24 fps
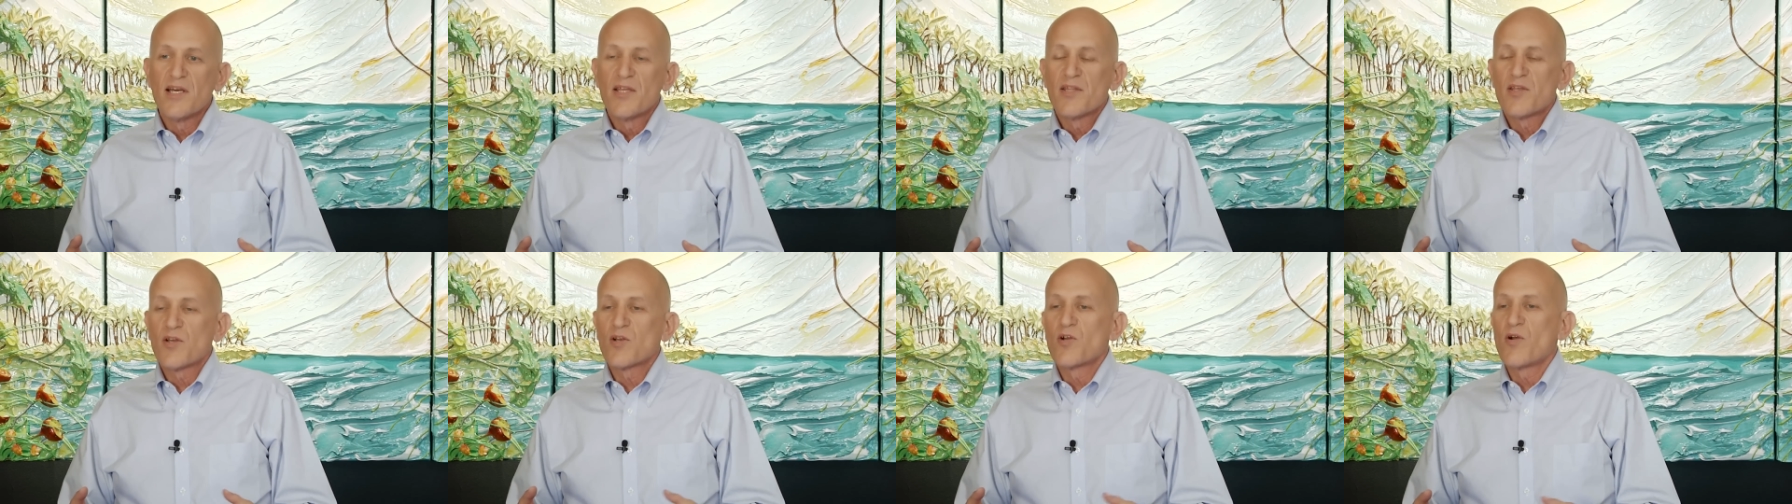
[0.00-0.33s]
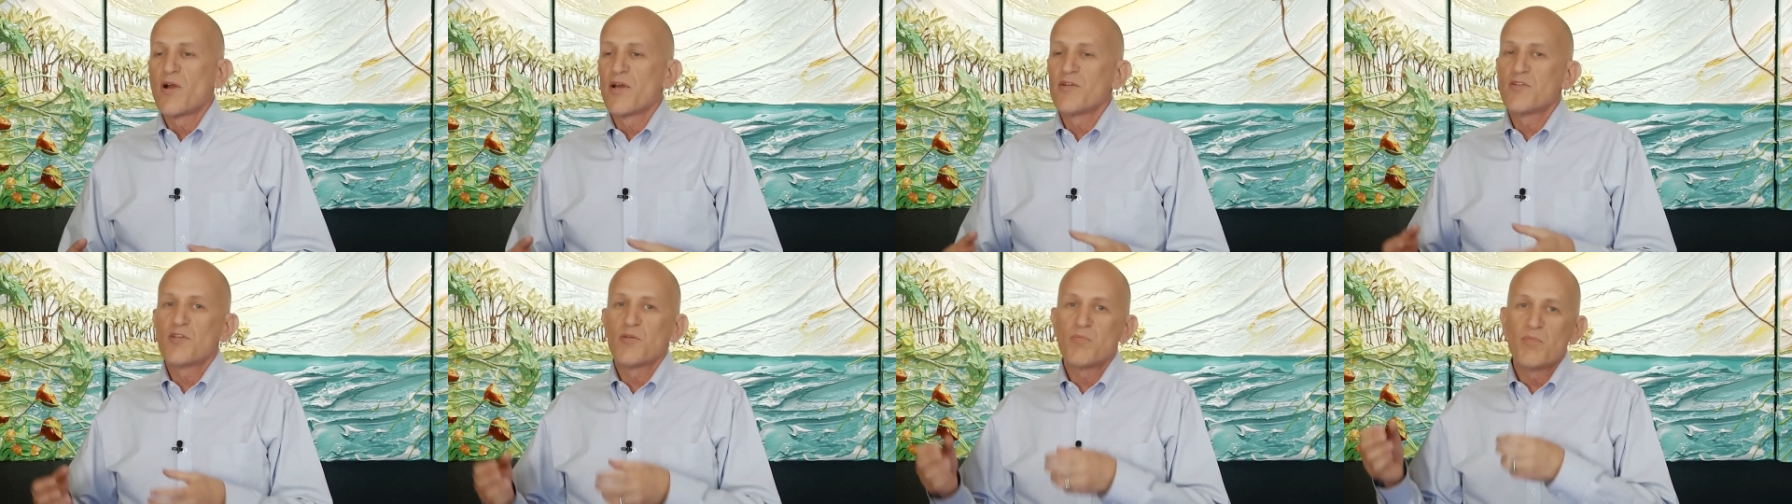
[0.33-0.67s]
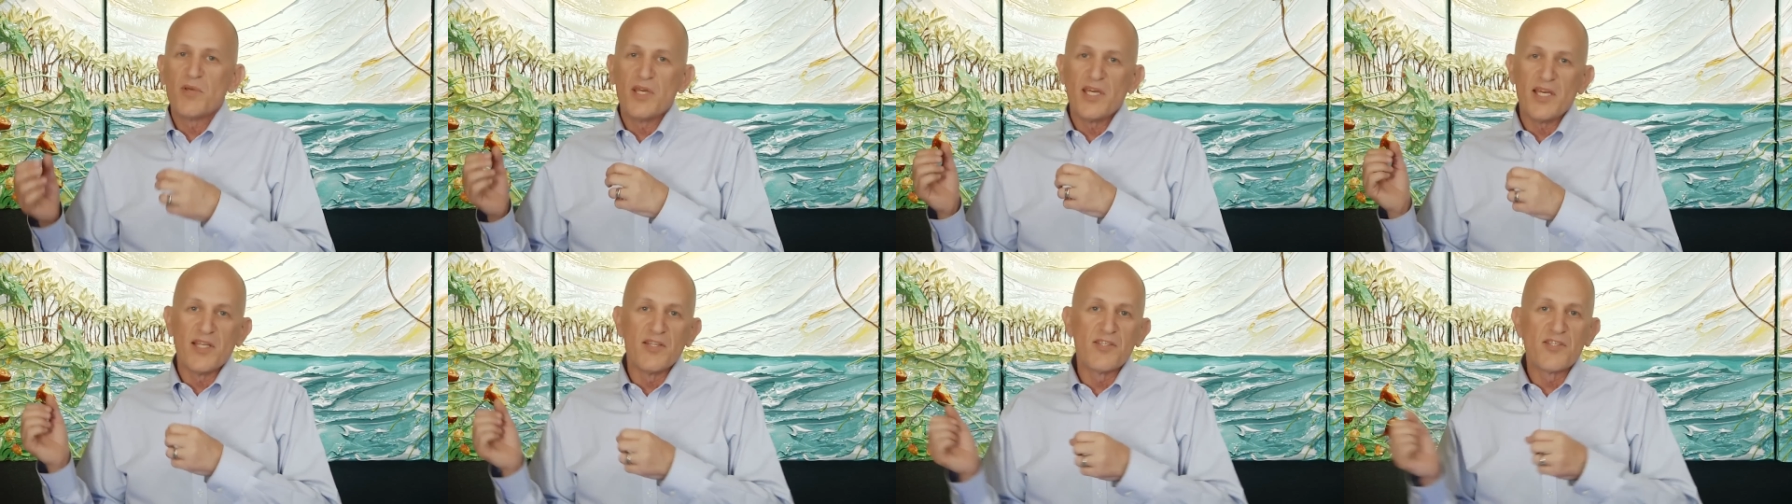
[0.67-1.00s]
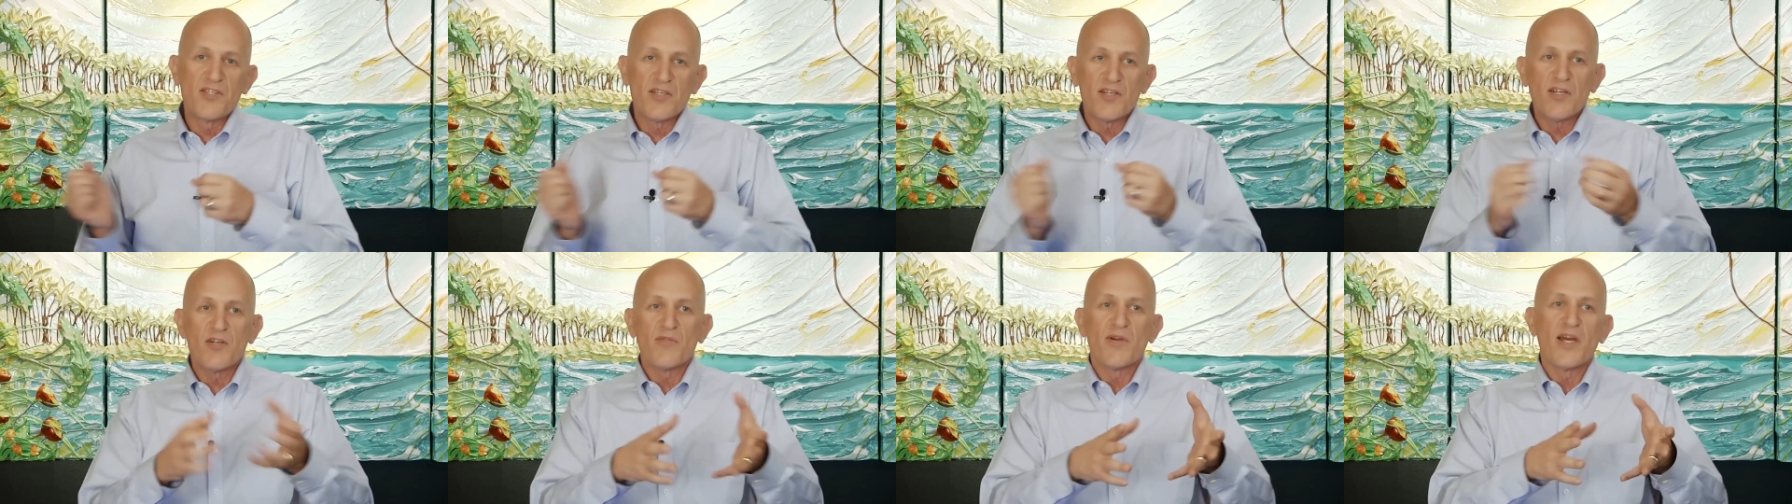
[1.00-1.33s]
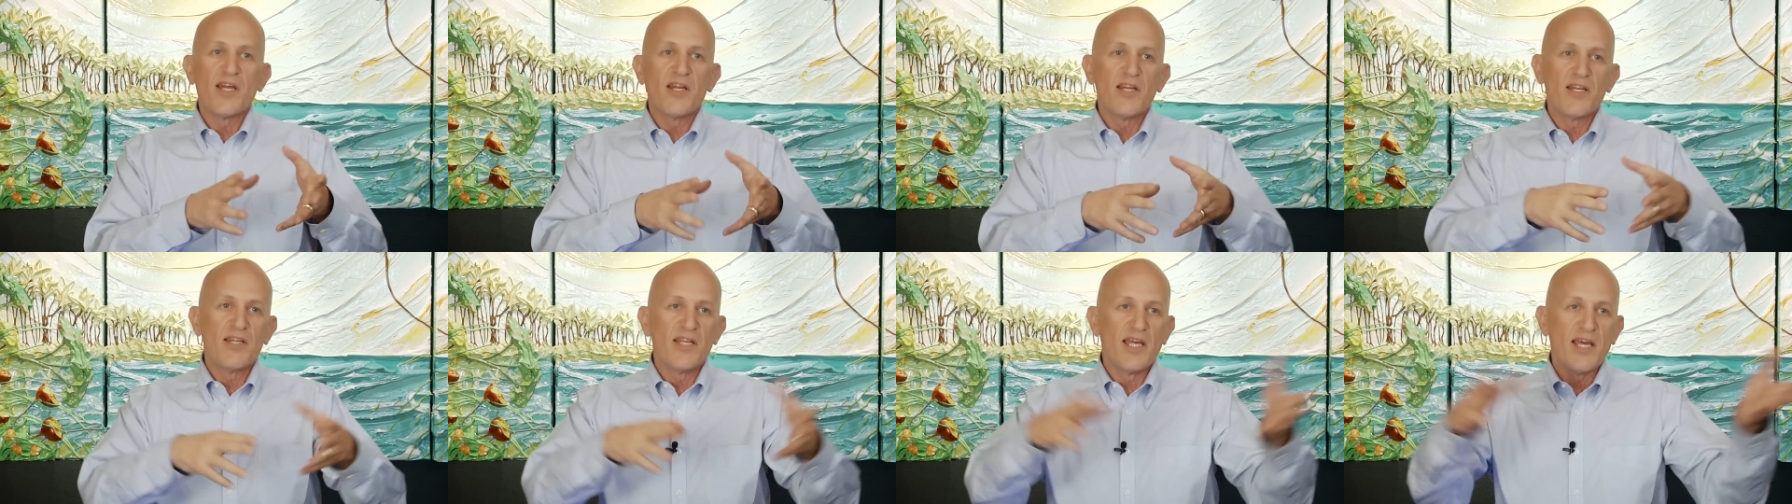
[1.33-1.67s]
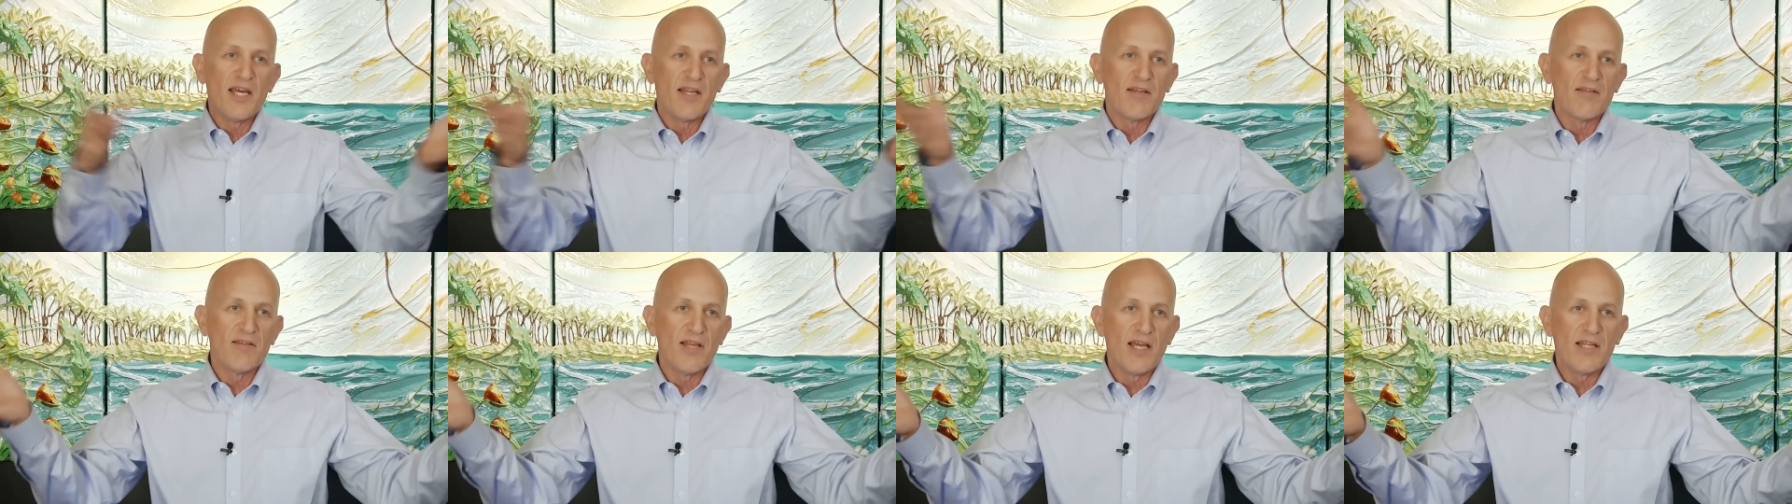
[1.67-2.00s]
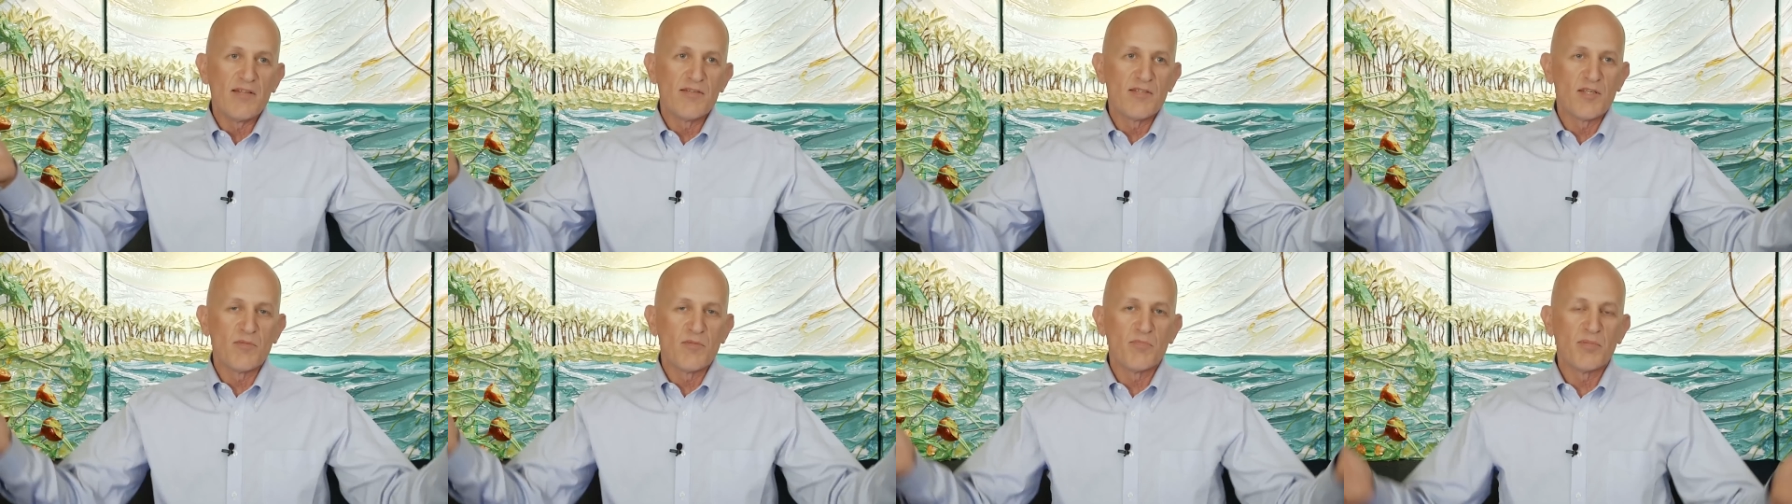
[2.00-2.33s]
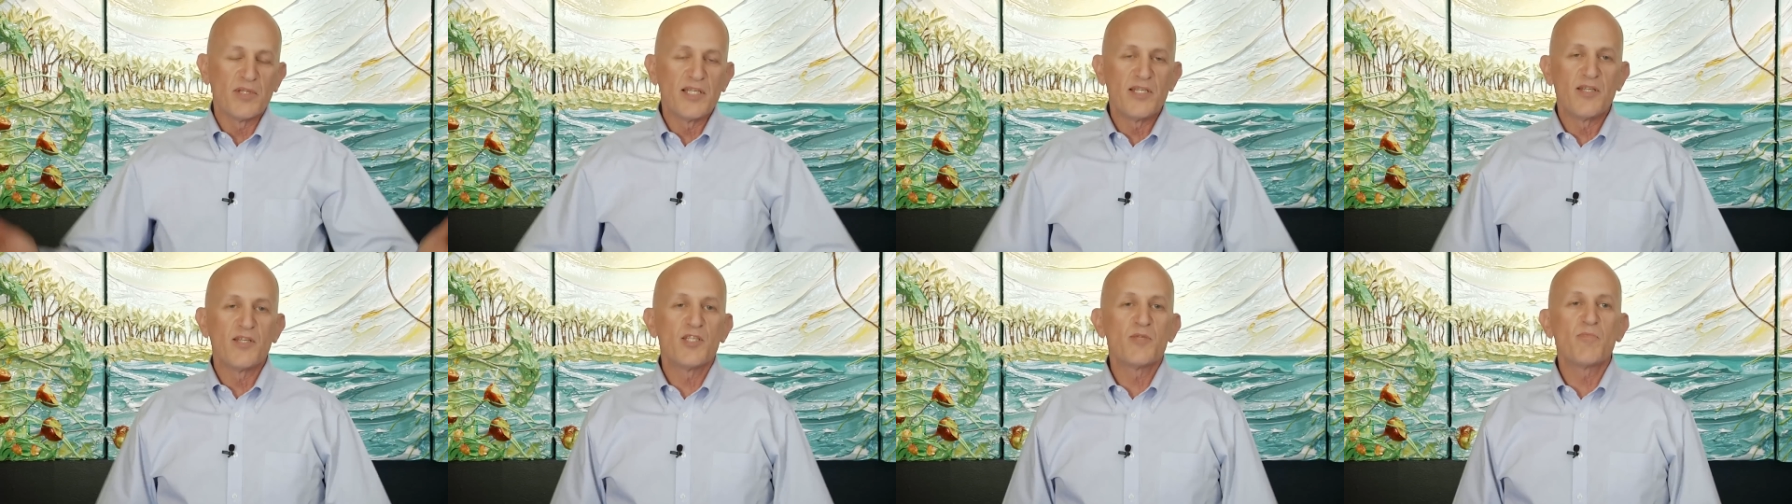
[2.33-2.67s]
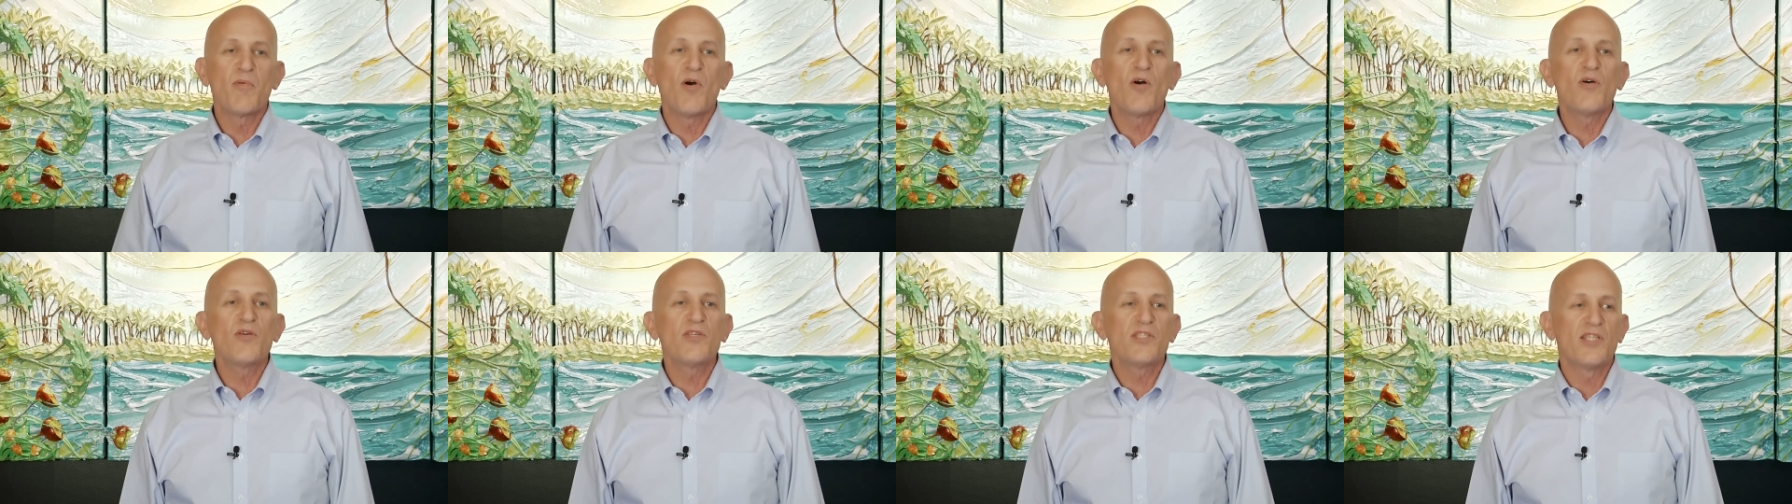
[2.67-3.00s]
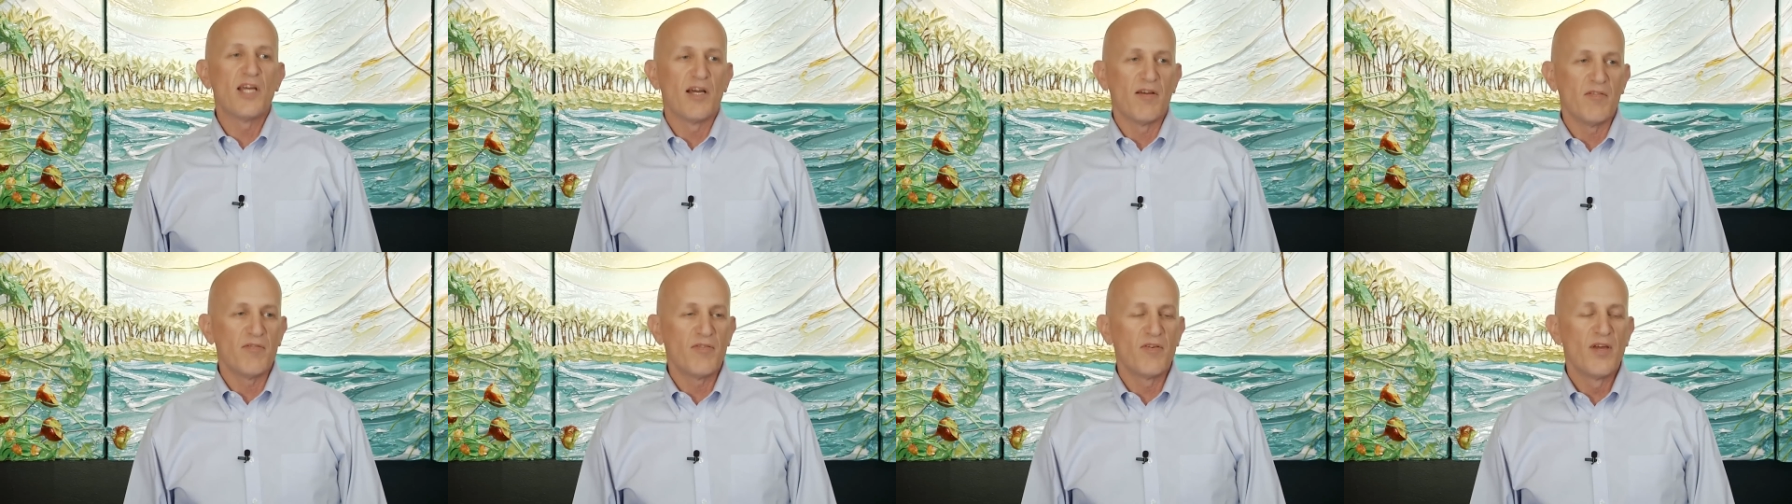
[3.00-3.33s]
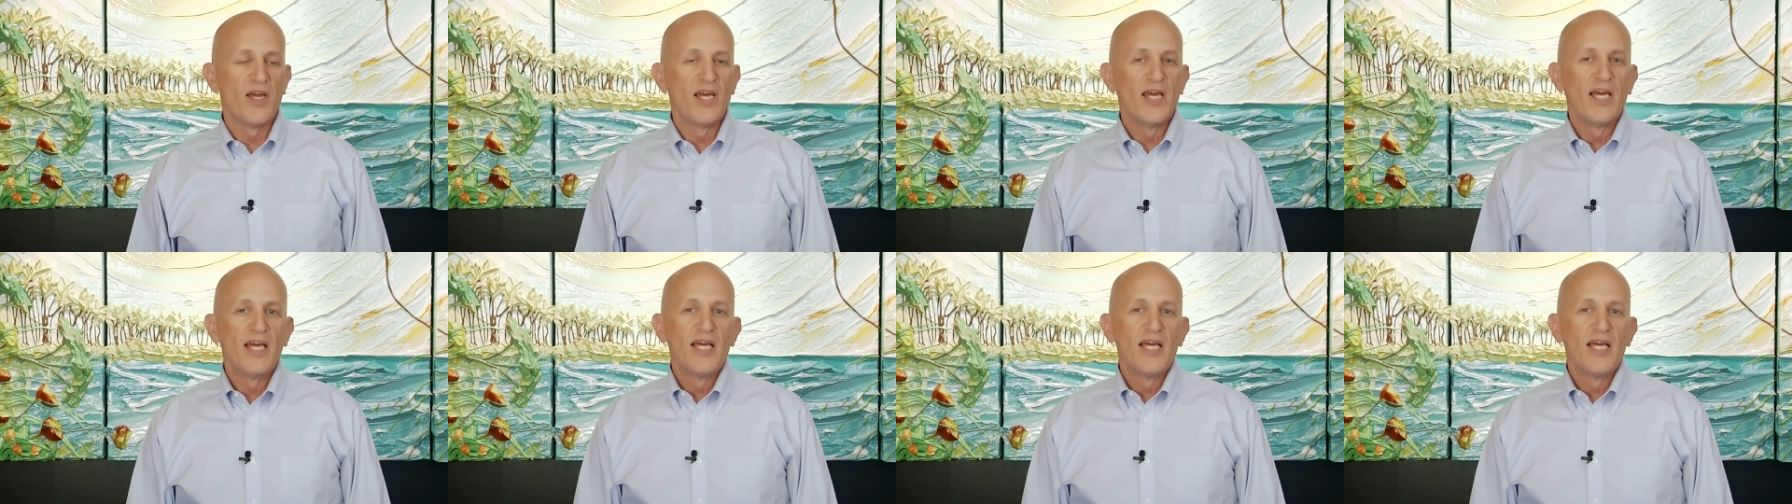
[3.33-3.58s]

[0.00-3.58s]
They're going to be incinerated and, and simply disposed of,